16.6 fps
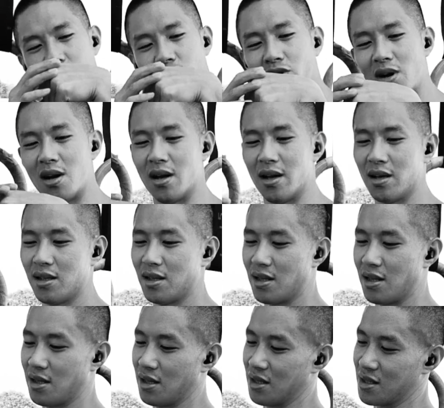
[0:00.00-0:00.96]
I try,
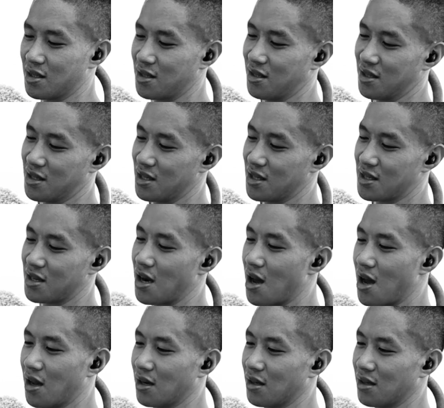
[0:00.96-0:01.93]
it's just
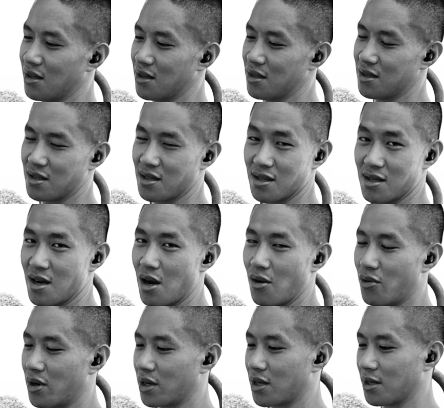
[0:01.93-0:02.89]
not
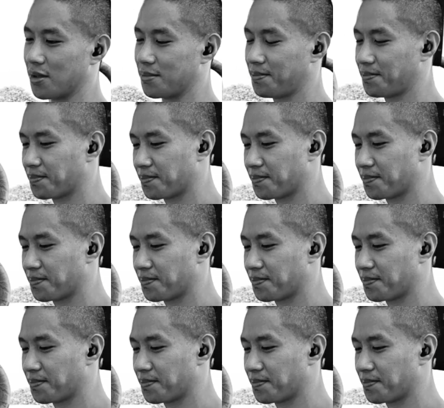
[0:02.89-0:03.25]
working.